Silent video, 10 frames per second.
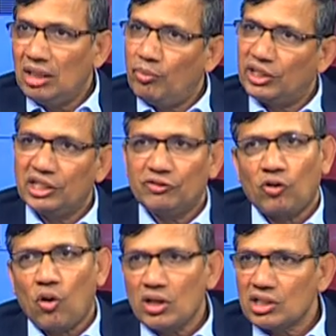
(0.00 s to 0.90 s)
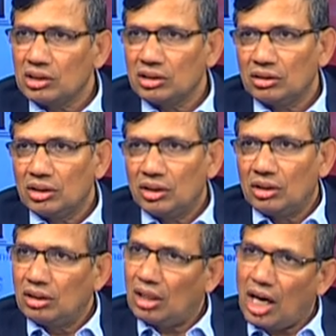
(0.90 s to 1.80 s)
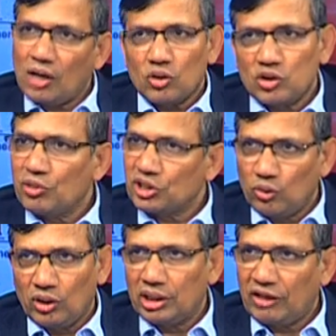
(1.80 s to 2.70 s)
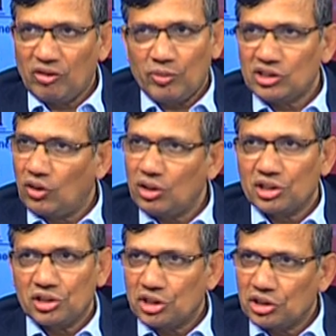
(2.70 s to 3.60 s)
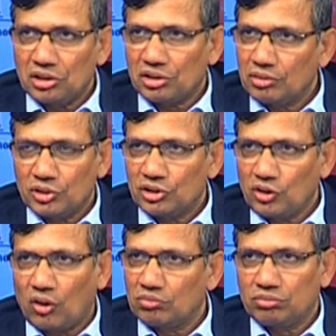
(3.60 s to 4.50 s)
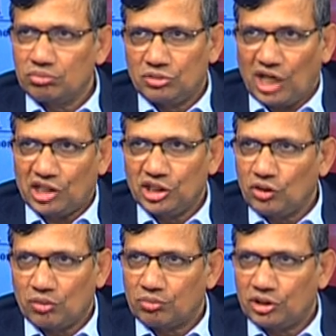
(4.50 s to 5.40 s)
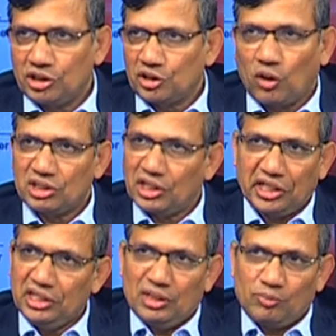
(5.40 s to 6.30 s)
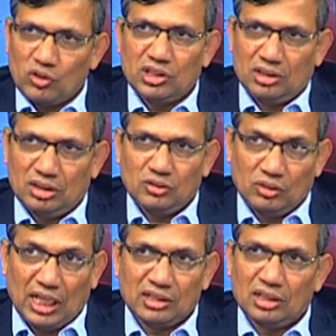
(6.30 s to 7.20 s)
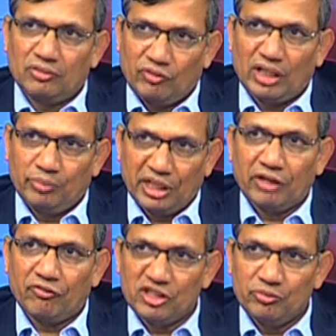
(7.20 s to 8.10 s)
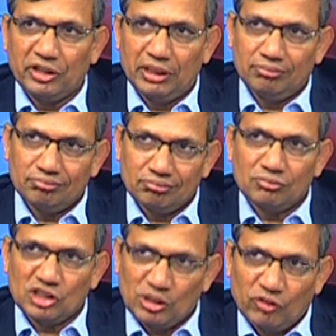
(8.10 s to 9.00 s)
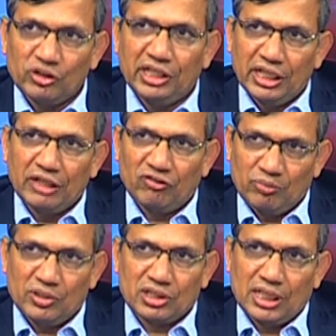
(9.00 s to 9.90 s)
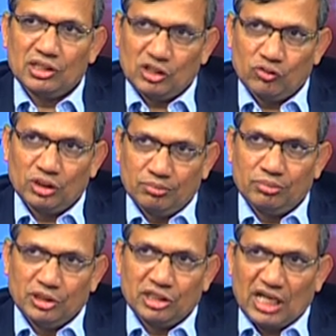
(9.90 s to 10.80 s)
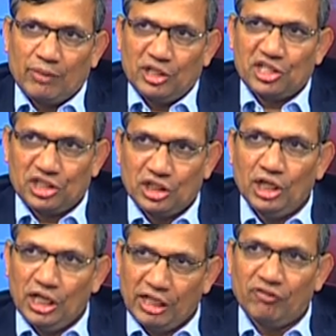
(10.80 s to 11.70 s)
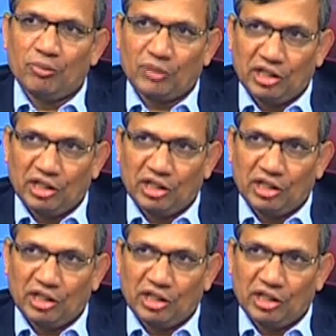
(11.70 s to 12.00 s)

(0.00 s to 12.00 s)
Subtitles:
but the defaults are also much lower. Developers are not short charging or short circuiting the process. So that's one big difference between some of the Indian developers and some of the established developed